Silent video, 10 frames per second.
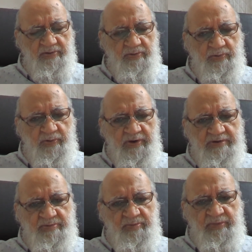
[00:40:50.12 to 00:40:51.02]
who
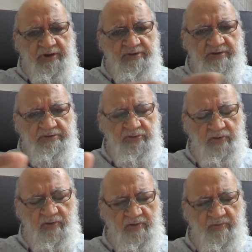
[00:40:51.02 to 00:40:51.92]
has made this
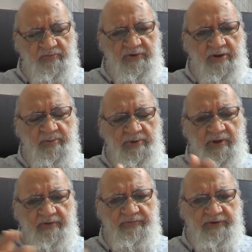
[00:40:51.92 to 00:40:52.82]
whole
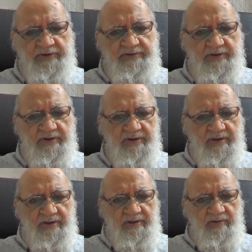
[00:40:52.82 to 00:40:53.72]
phenomena of nature
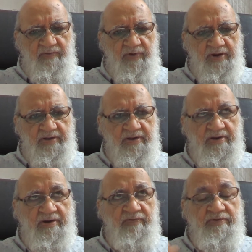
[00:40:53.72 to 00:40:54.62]

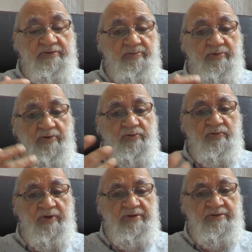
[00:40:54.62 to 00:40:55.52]
working and visible
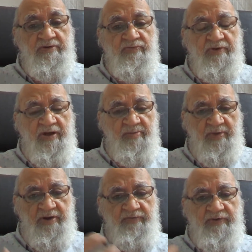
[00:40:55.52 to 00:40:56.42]
to us, and we are
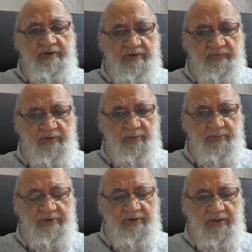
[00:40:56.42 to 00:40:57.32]
benefiting
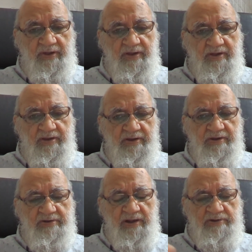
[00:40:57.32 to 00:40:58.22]
from it? He
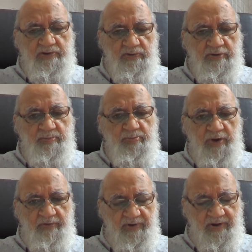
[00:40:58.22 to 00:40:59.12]
has also the
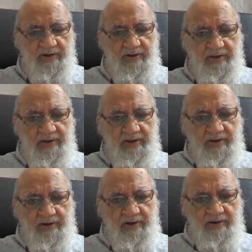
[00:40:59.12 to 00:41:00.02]
power
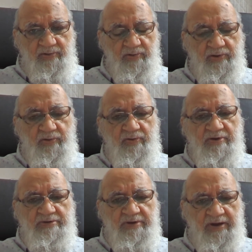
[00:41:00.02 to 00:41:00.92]
to give
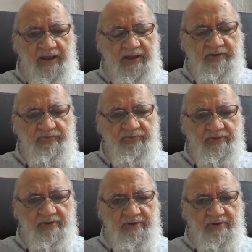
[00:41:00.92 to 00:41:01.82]
us a life
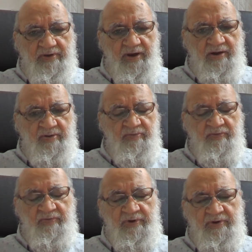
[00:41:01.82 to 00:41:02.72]

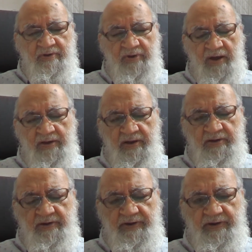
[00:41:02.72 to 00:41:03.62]
and we
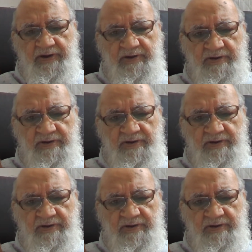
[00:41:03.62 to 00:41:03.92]
again create